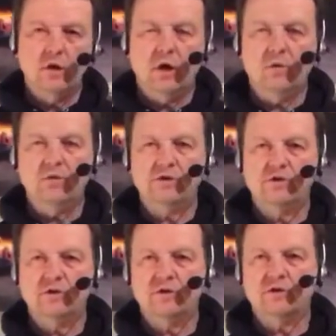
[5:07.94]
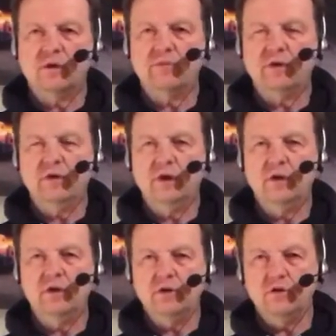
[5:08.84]
I wish there's something they
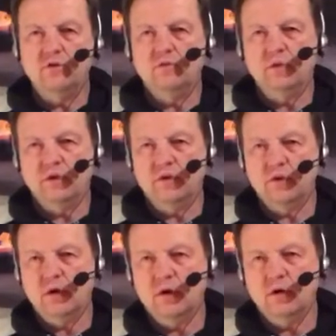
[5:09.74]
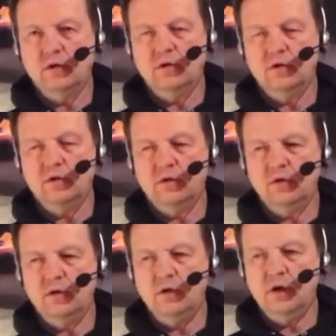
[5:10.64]
could do with
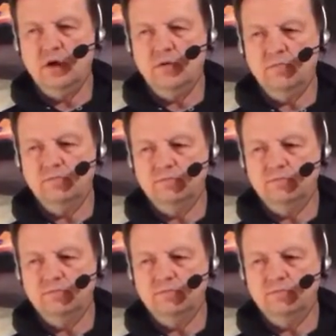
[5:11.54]
the